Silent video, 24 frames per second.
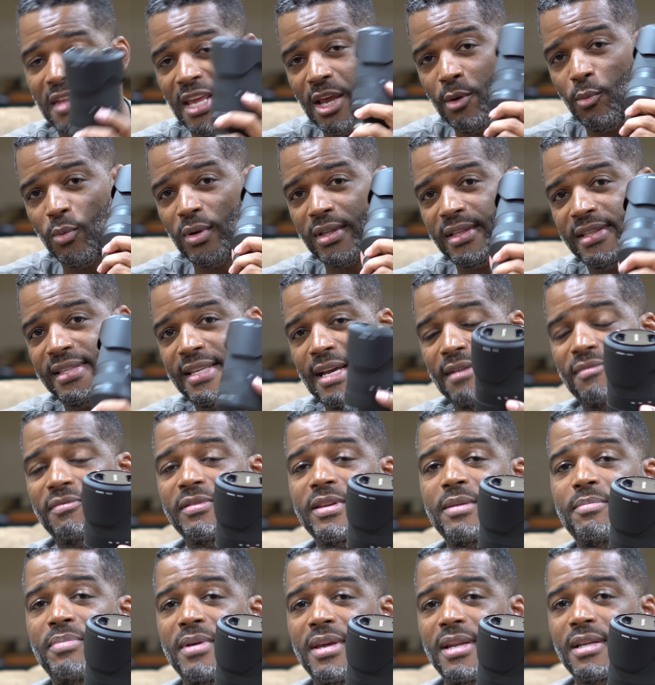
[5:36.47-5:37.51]
it would
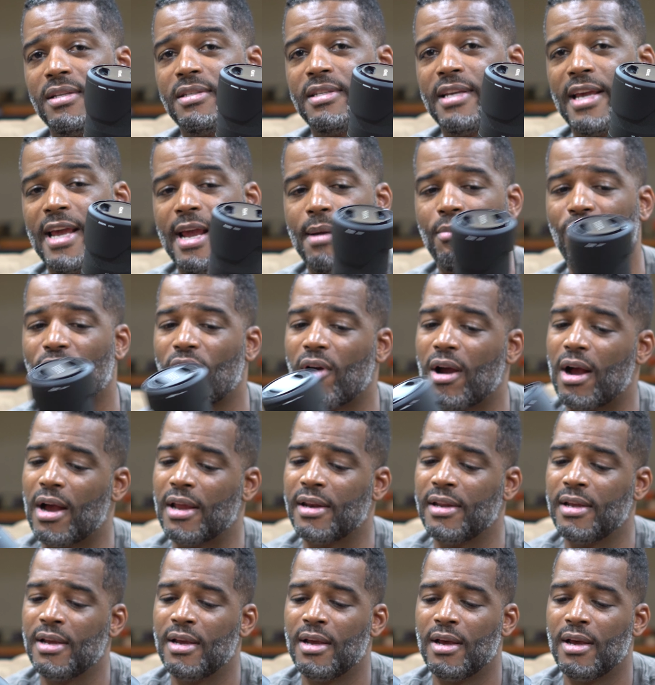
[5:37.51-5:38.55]
definitely be the Tamron.